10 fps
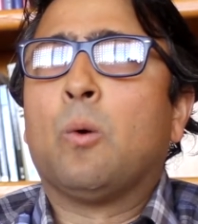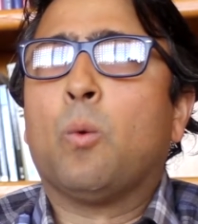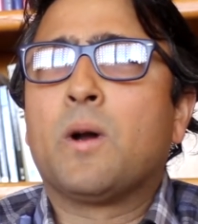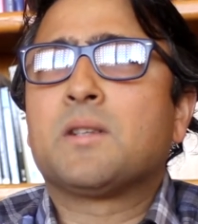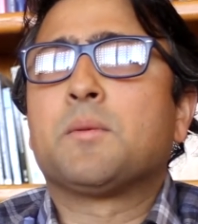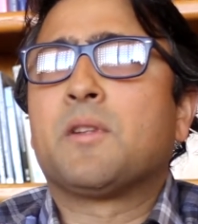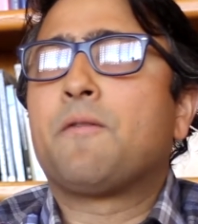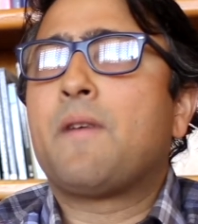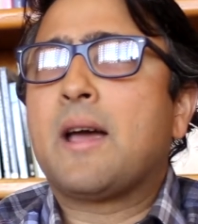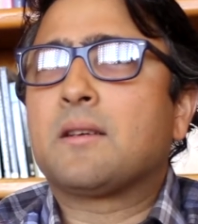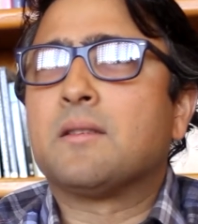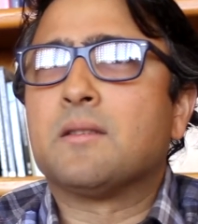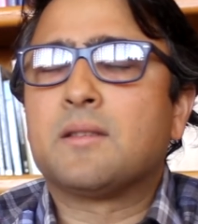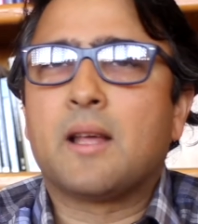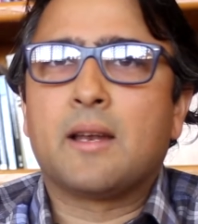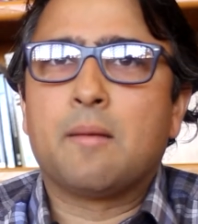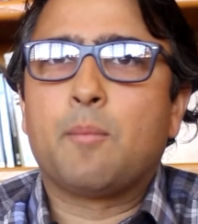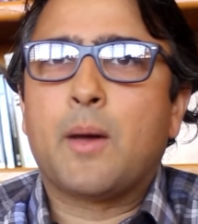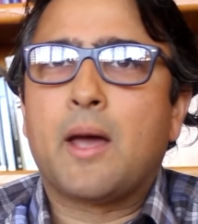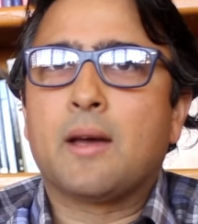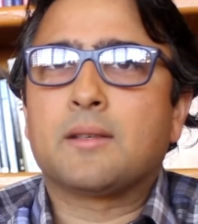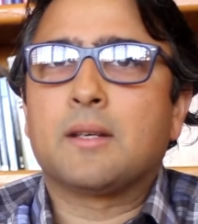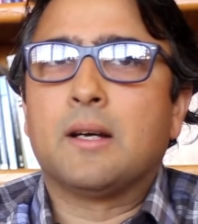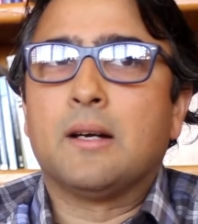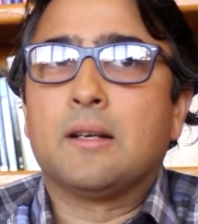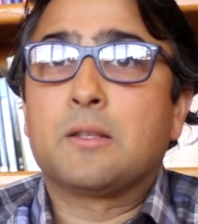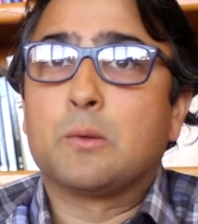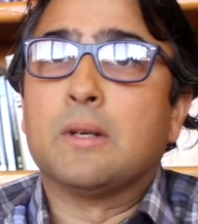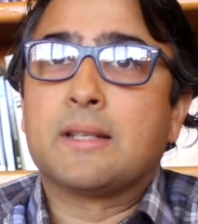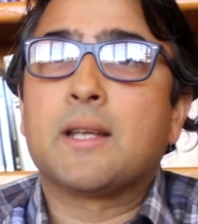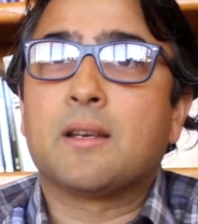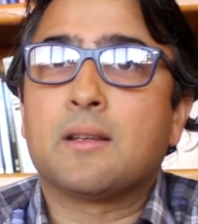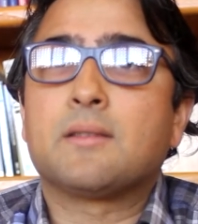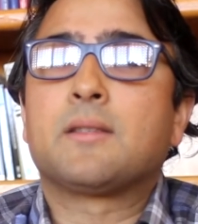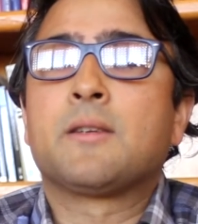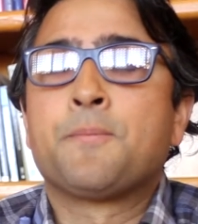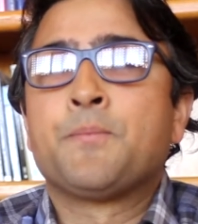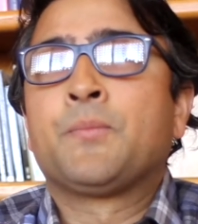what are some of the factors that impact school attendance?